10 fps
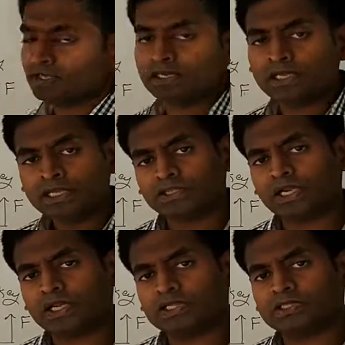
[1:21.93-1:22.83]
line,
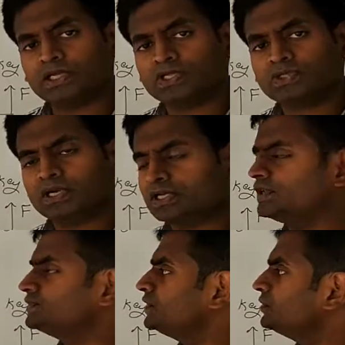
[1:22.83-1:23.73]
that also does not
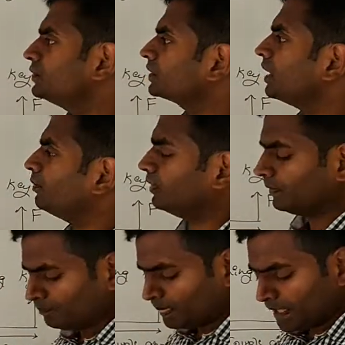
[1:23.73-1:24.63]
constitute
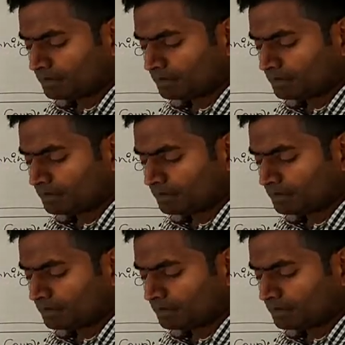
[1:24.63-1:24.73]
couple.